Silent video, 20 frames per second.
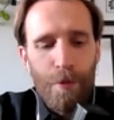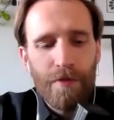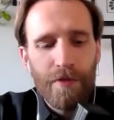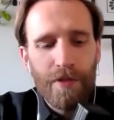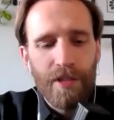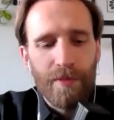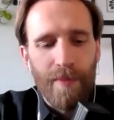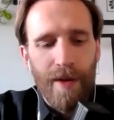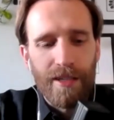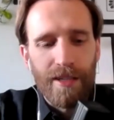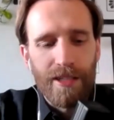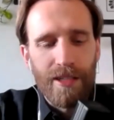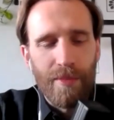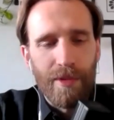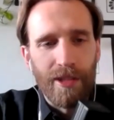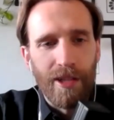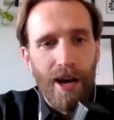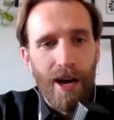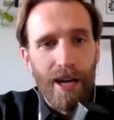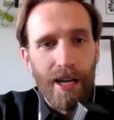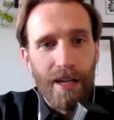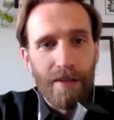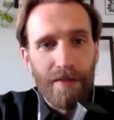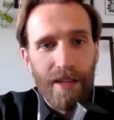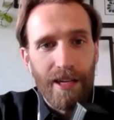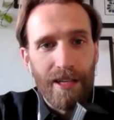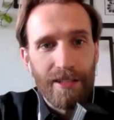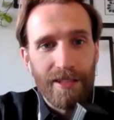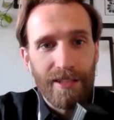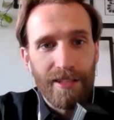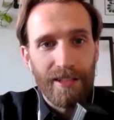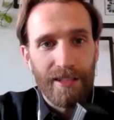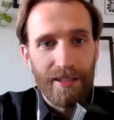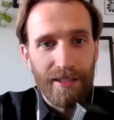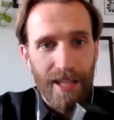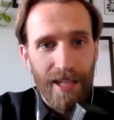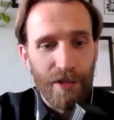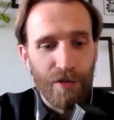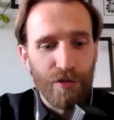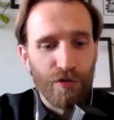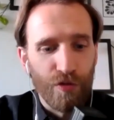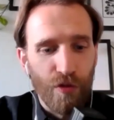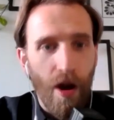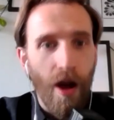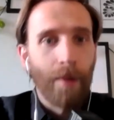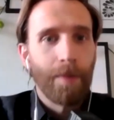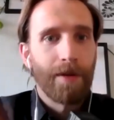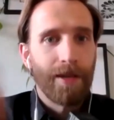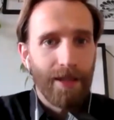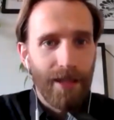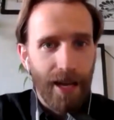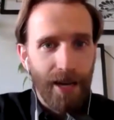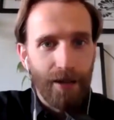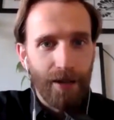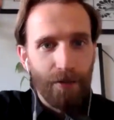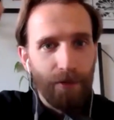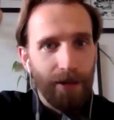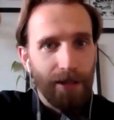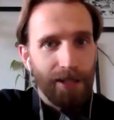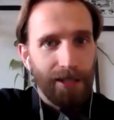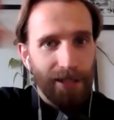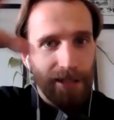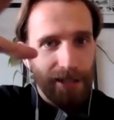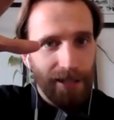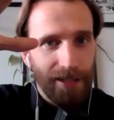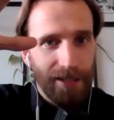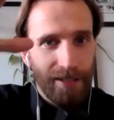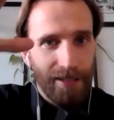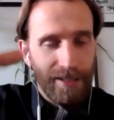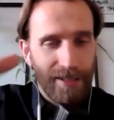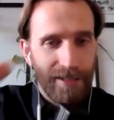have respected them a lot if they just like dropped that it was